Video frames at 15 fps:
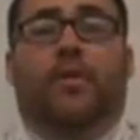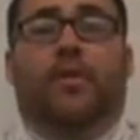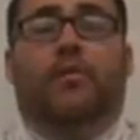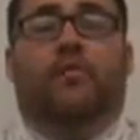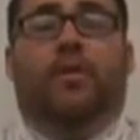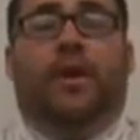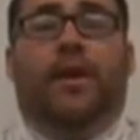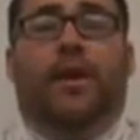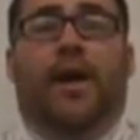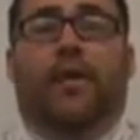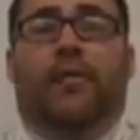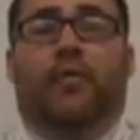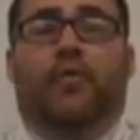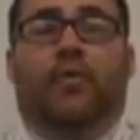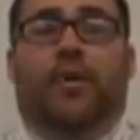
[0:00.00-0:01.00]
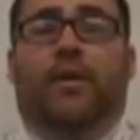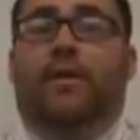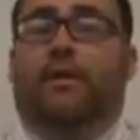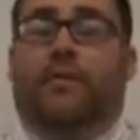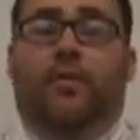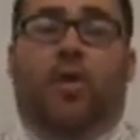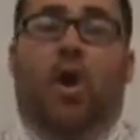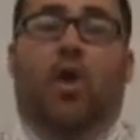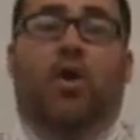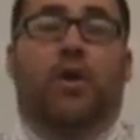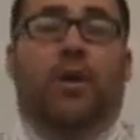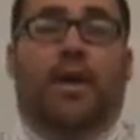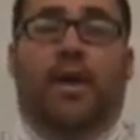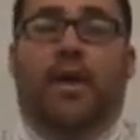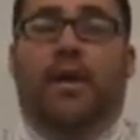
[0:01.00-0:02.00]
through trigonometry, from
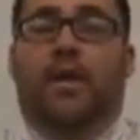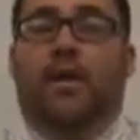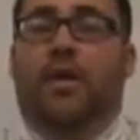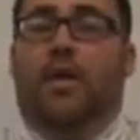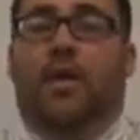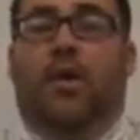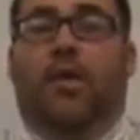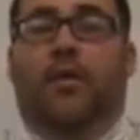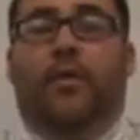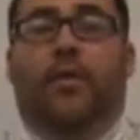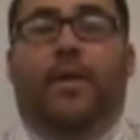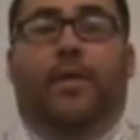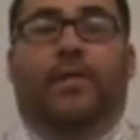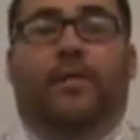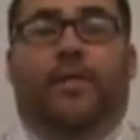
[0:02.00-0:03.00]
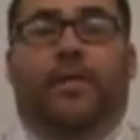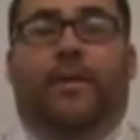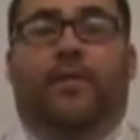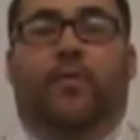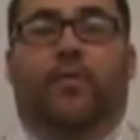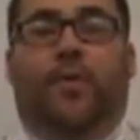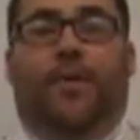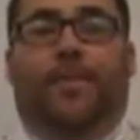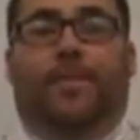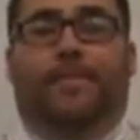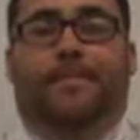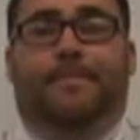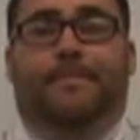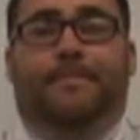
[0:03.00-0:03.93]
Carnegie all the way through level 1.